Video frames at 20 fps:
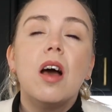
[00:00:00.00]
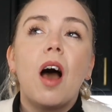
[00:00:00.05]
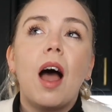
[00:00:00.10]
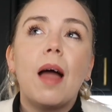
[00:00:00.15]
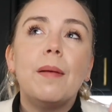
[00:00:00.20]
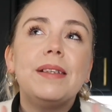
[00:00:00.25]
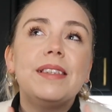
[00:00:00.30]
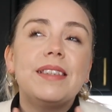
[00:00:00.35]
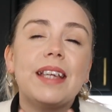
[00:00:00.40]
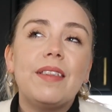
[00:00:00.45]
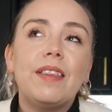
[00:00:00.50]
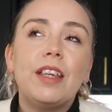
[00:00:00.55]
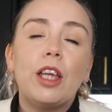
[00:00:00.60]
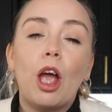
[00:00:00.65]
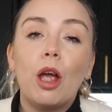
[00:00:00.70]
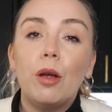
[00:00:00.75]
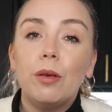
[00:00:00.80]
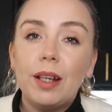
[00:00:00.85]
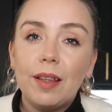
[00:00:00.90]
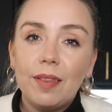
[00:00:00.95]
I would say
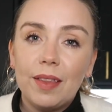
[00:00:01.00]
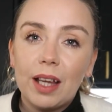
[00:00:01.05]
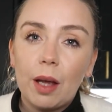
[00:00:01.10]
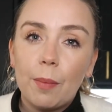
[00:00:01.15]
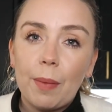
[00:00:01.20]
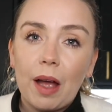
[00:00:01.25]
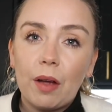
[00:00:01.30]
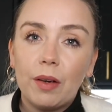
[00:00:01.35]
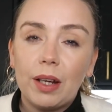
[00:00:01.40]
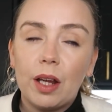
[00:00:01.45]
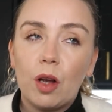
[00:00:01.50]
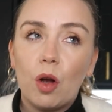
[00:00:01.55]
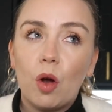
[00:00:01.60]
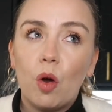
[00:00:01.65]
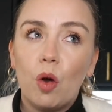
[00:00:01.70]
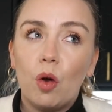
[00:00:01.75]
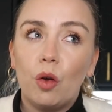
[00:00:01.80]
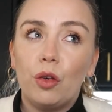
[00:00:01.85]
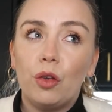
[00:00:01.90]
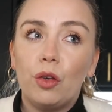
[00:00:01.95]
the only thing about it
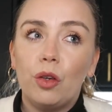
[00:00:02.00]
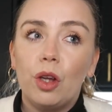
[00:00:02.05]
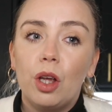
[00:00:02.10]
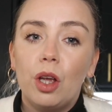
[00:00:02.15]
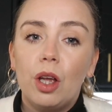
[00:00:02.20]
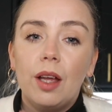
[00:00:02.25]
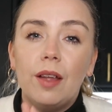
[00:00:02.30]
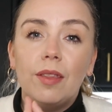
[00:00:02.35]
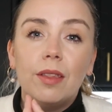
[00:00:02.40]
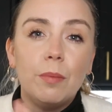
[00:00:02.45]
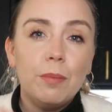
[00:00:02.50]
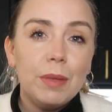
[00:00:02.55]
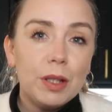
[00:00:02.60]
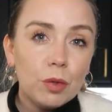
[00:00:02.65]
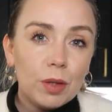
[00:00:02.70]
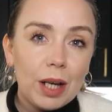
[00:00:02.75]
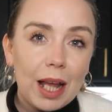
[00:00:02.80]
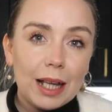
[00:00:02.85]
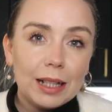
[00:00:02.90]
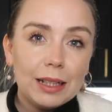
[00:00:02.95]
on the
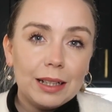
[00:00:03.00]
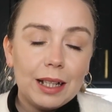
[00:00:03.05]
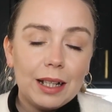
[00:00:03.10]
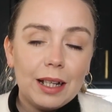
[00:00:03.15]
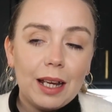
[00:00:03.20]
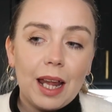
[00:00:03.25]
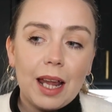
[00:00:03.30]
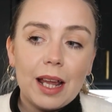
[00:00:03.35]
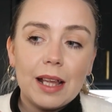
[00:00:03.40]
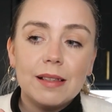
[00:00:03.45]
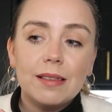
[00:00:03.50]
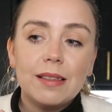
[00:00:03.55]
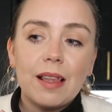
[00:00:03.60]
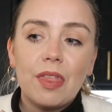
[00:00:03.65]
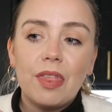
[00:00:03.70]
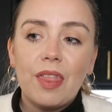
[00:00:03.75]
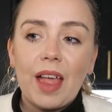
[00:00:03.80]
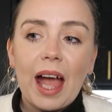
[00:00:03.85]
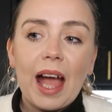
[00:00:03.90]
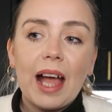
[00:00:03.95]
middle landing is
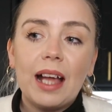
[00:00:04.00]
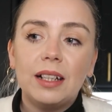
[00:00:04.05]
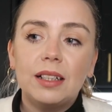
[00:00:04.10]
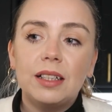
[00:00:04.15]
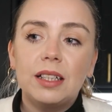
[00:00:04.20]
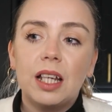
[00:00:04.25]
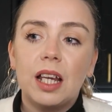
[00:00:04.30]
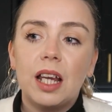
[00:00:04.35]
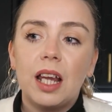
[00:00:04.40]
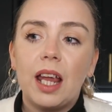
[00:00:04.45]
that